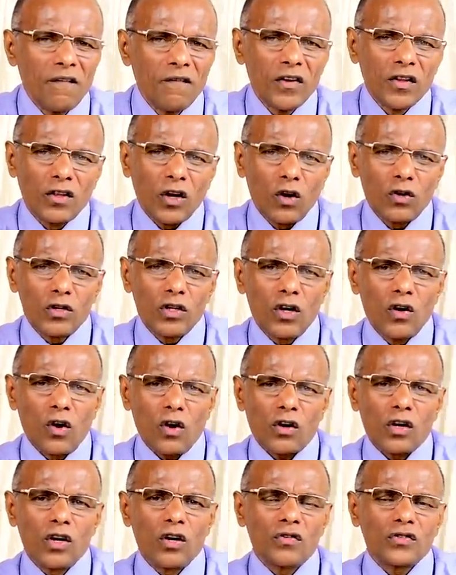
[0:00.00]
Without the
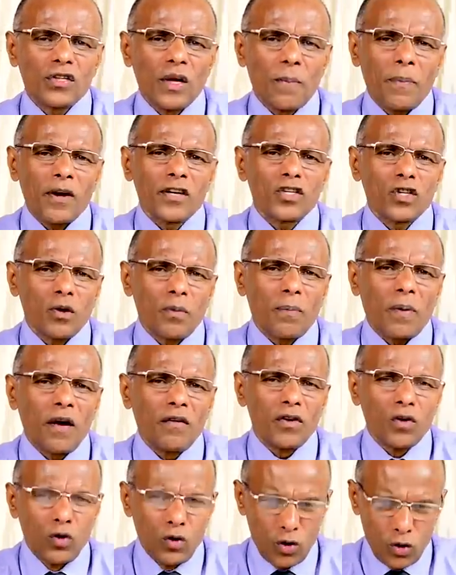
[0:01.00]
doctrine of separation of
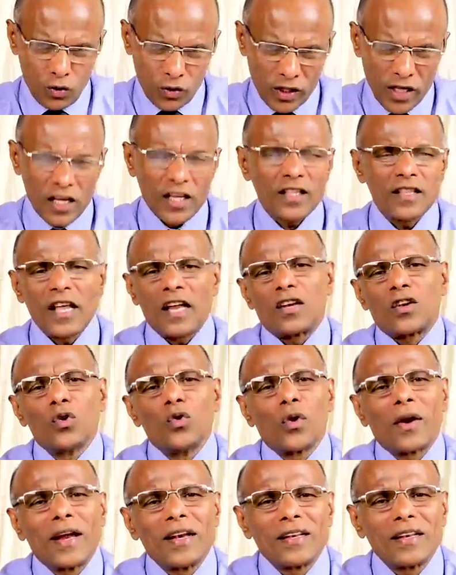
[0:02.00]
power, do you think that
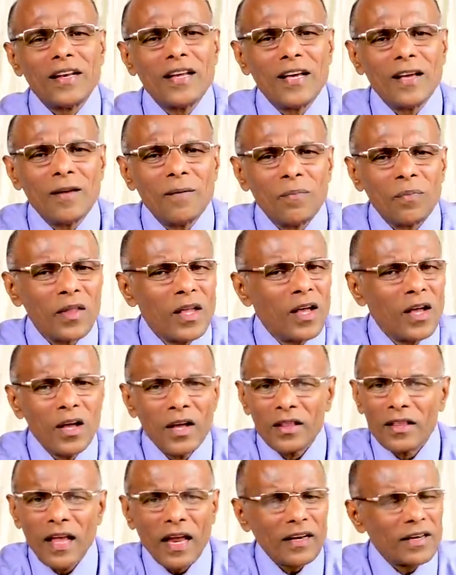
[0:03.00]
you get
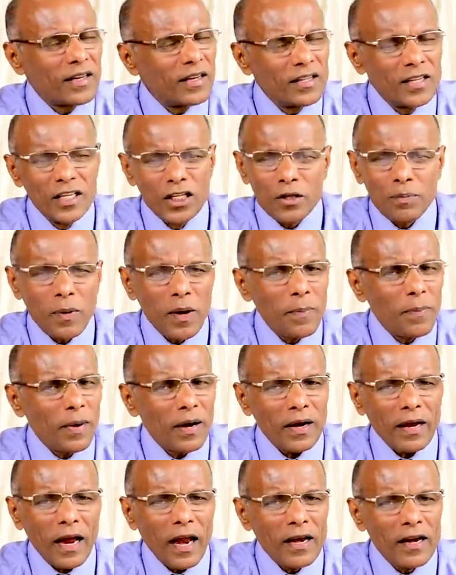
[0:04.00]
that these
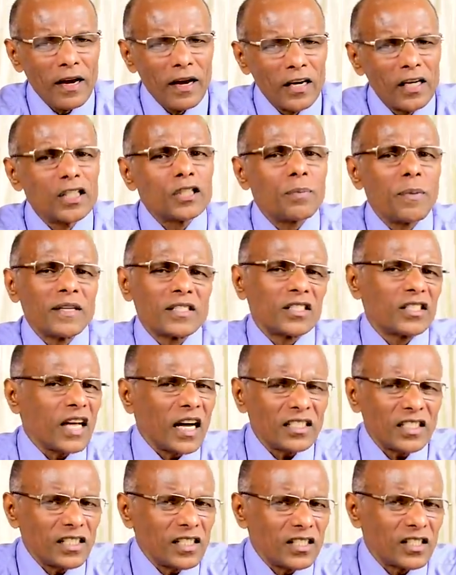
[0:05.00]
people can dispense
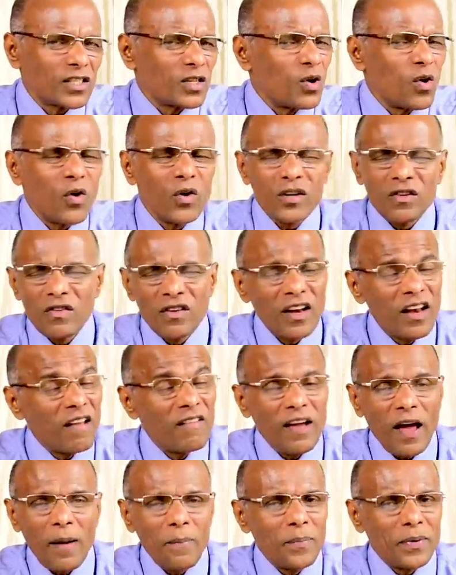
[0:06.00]
justice? No, it will
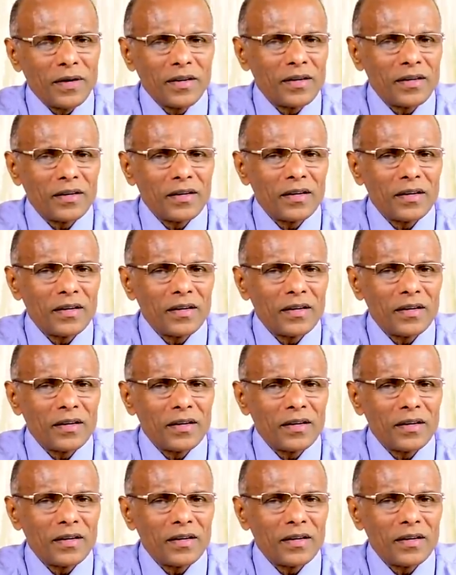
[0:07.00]
never happen.